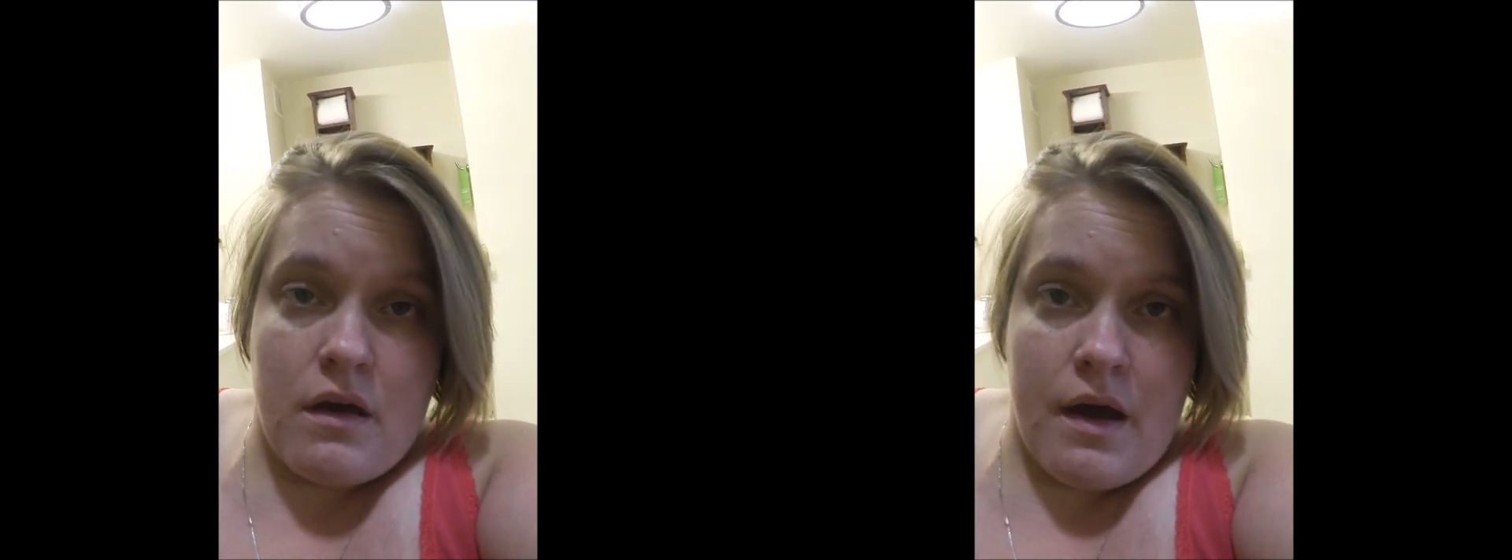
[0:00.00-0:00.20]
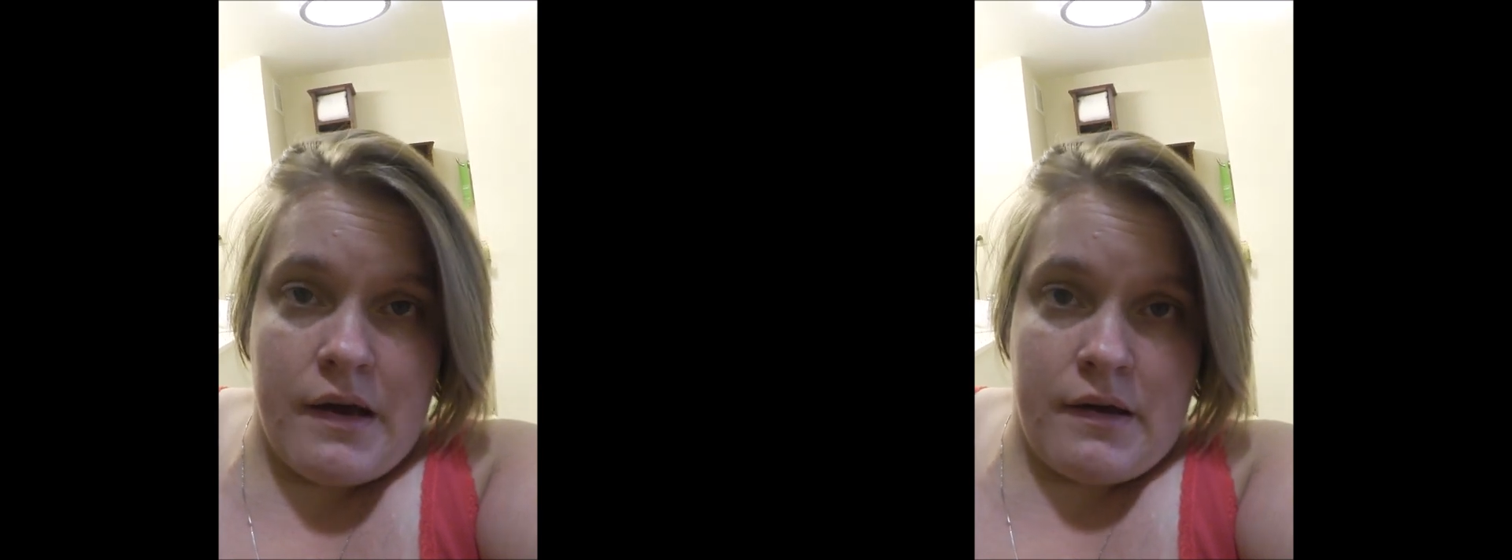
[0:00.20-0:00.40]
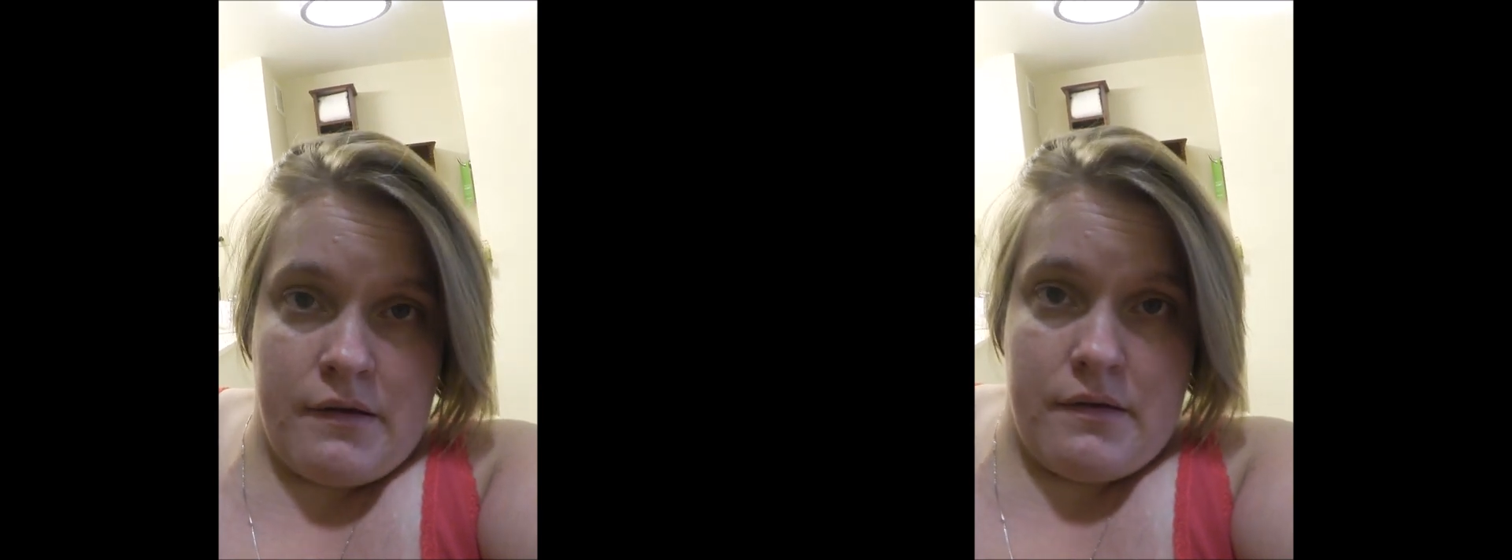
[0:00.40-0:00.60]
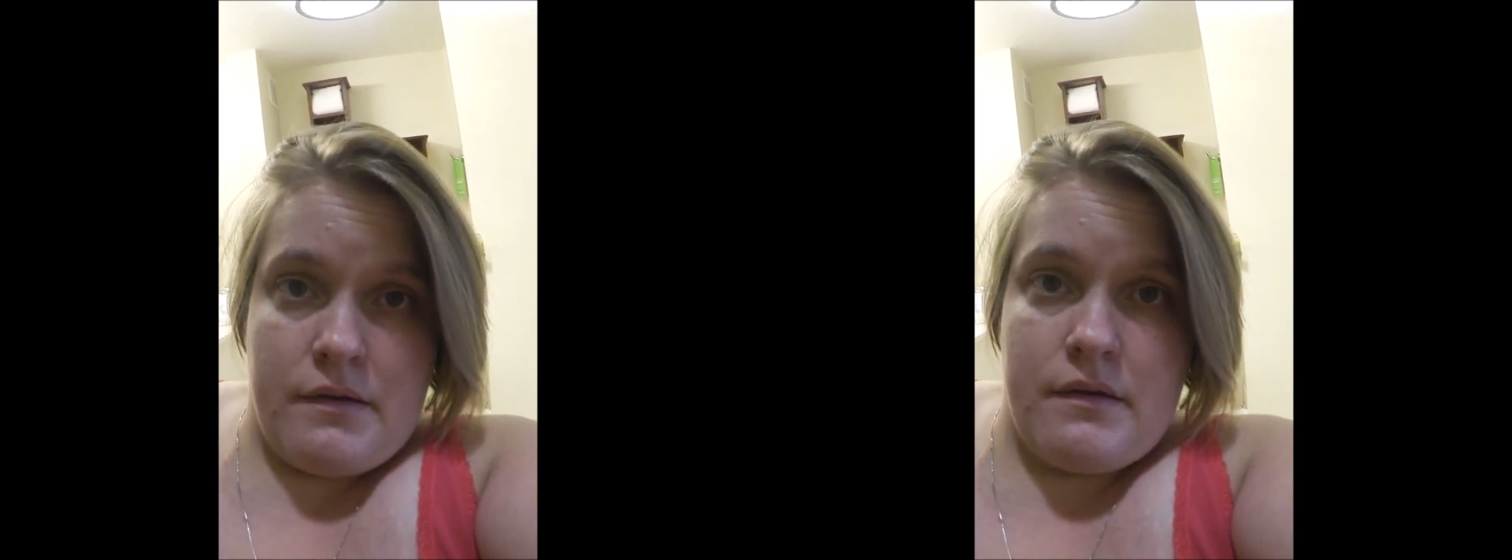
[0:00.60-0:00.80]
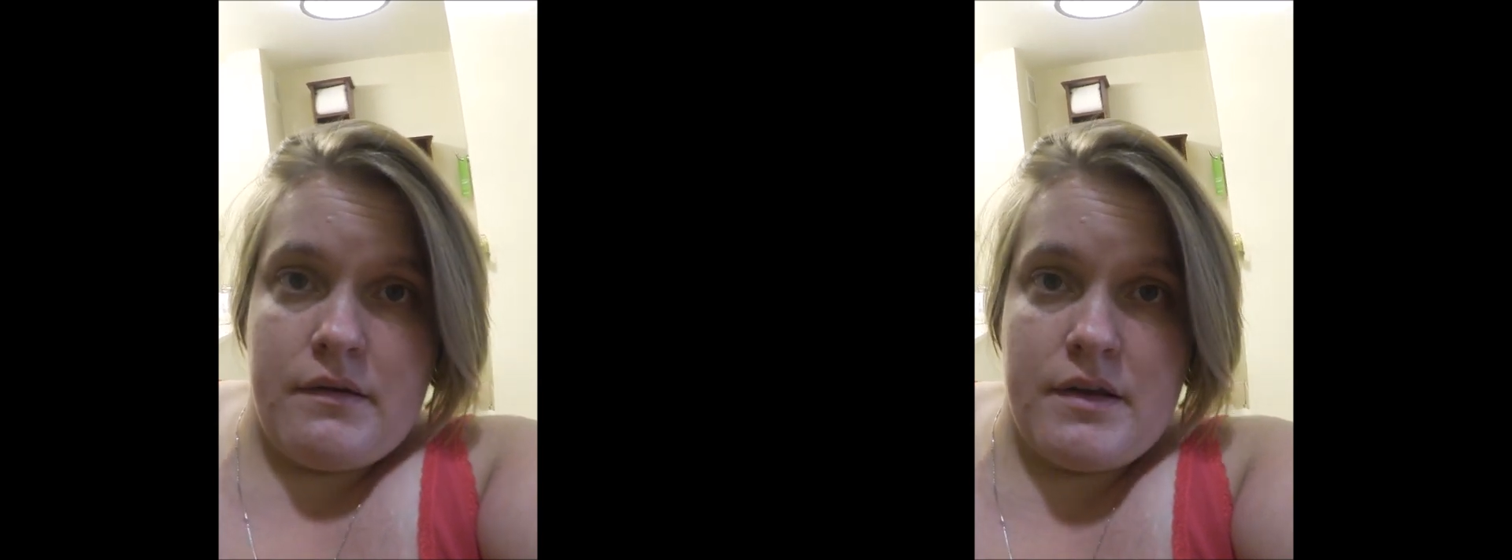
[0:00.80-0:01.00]
uh,
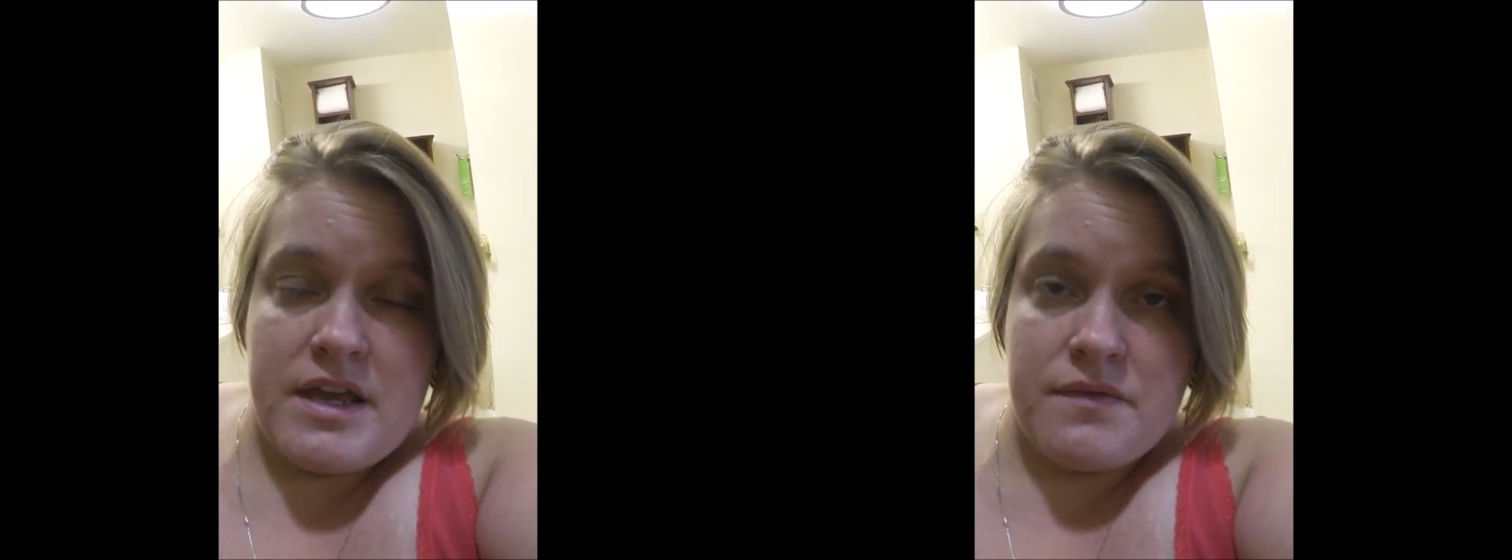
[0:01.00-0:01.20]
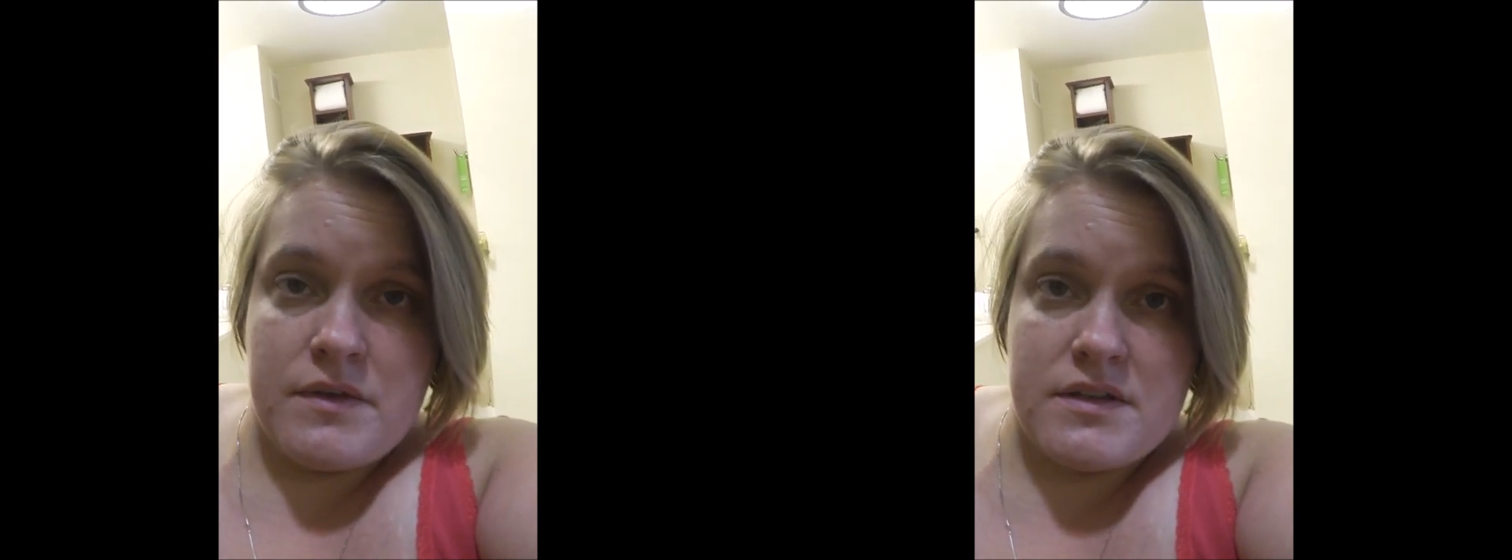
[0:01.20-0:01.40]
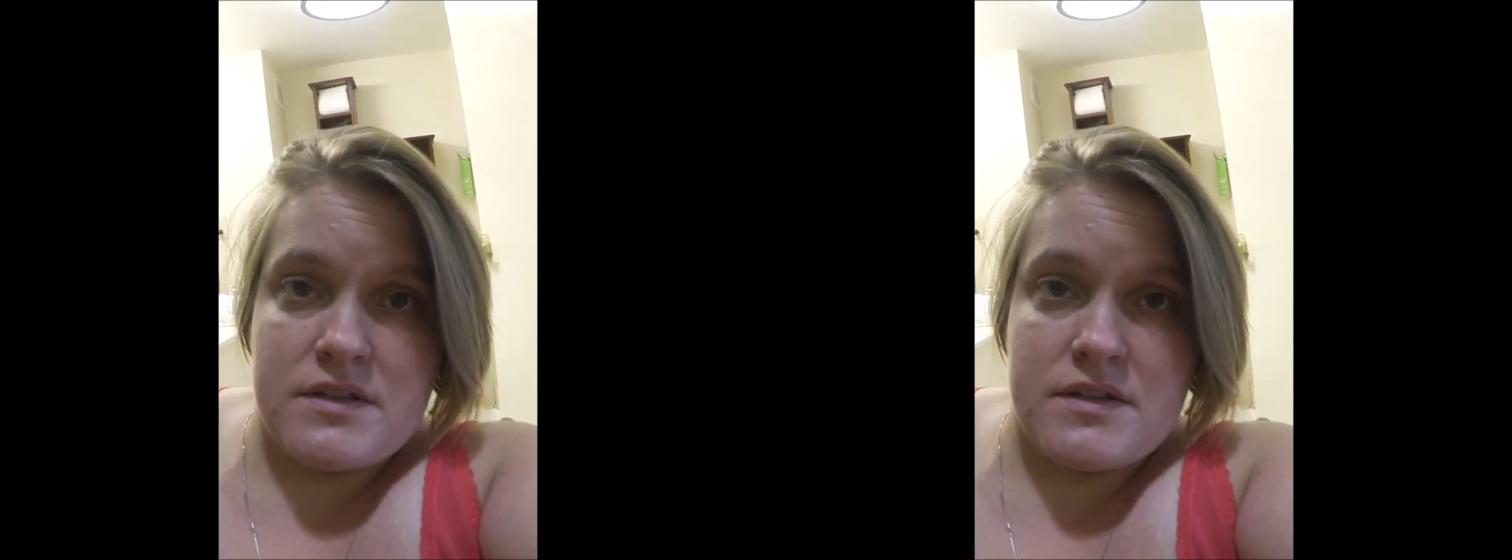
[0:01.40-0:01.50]
in this